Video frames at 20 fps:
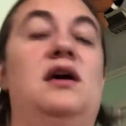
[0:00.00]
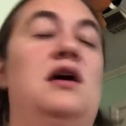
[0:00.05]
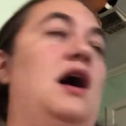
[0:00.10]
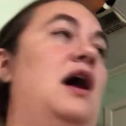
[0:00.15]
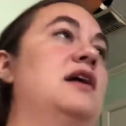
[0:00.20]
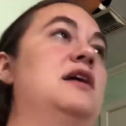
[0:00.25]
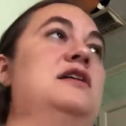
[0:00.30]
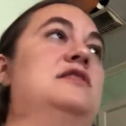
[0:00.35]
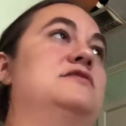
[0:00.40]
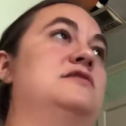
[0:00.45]

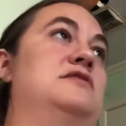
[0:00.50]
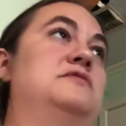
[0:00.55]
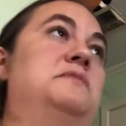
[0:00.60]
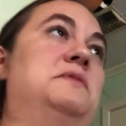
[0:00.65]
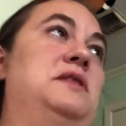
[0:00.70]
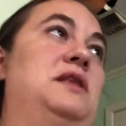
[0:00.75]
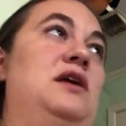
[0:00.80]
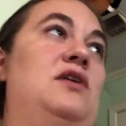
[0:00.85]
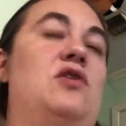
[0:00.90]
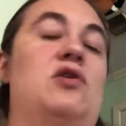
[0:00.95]
I guess that's
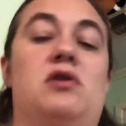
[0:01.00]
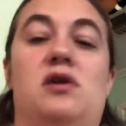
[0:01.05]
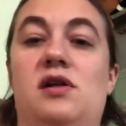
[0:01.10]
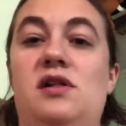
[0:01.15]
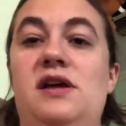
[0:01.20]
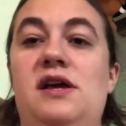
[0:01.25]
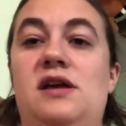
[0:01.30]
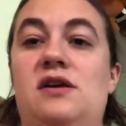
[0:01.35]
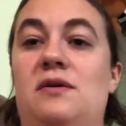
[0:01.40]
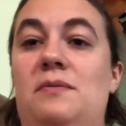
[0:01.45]
what they
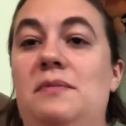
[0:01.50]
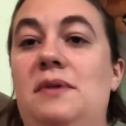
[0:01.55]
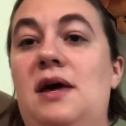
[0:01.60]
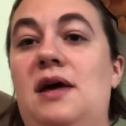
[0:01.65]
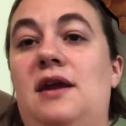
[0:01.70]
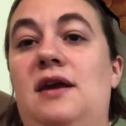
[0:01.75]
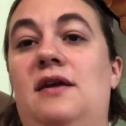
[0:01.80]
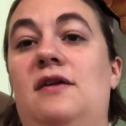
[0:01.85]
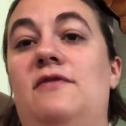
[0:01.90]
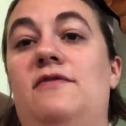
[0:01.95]
call
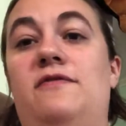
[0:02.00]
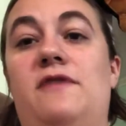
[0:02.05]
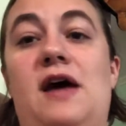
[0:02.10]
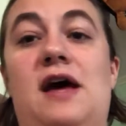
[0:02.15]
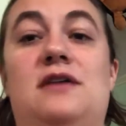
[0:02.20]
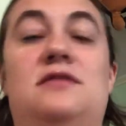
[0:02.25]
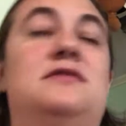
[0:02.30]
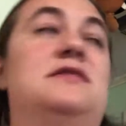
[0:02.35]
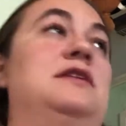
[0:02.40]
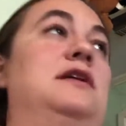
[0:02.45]
intermittent
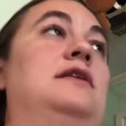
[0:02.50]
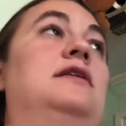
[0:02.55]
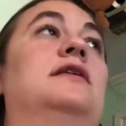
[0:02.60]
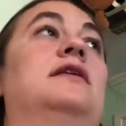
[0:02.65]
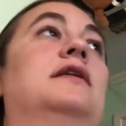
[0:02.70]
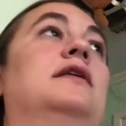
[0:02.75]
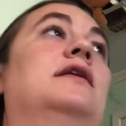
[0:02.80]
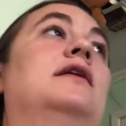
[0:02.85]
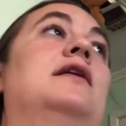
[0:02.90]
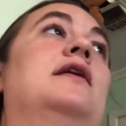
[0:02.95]
fasting.
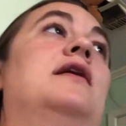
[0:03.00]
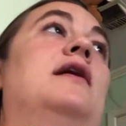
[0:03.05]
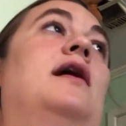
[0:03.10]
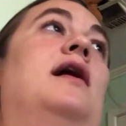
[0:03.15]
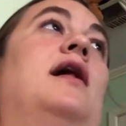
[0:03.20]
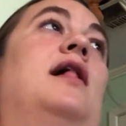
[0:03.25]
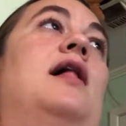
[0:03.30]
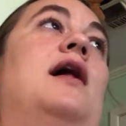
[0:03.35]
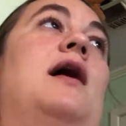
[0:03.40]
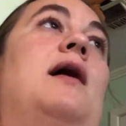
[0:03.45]

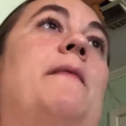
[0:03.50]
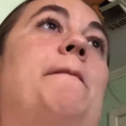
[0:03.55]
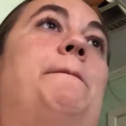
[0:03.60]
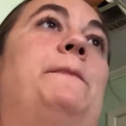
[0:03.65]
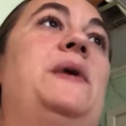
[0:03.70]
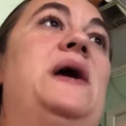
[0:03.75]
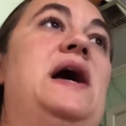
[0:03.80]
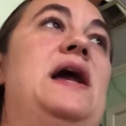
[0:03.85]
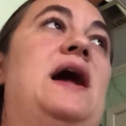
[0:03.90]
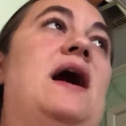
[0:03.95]

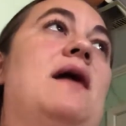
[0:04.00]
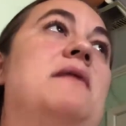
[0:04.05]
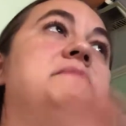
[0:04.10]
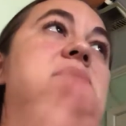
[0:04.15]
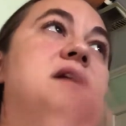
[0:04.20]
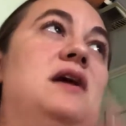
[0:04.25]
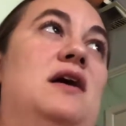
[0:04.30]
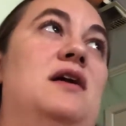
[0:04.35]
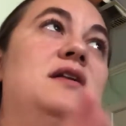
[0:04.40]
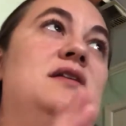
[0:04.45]
But I'm
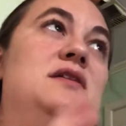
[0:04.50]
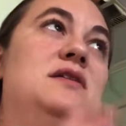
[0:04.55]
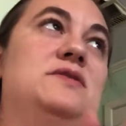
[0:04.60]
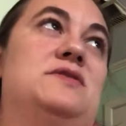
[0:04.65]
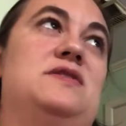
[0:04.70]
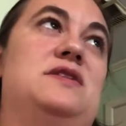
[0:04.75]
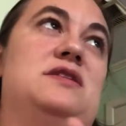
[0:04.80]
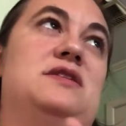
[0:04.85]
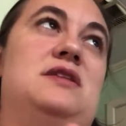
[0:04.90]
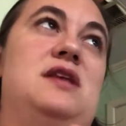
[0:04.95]
not
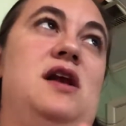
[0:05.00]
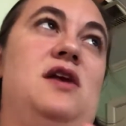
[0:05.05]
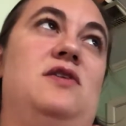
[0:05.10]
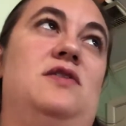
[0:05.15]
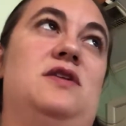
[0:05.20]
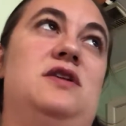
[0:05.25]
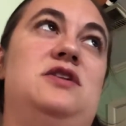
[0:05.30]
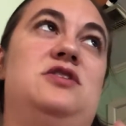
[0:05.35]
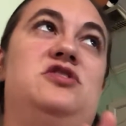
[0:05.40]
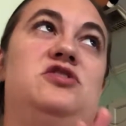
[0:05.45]

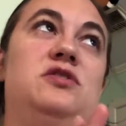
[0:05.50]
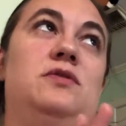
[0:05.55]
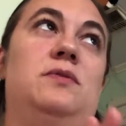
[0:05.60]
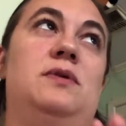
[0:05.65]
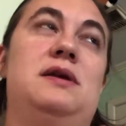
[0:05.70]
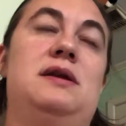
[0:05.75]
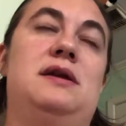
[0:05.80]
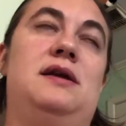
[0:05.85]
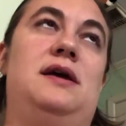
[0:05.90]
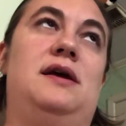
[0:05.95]
necessarily
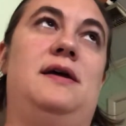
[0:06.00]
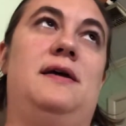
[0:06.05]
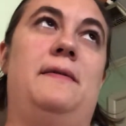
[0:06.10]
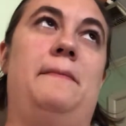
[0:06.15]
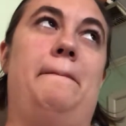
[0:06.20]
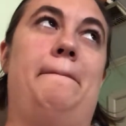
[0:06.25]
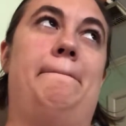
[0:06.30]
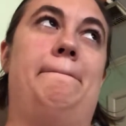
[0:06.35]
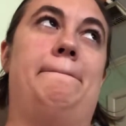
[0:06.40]
doing it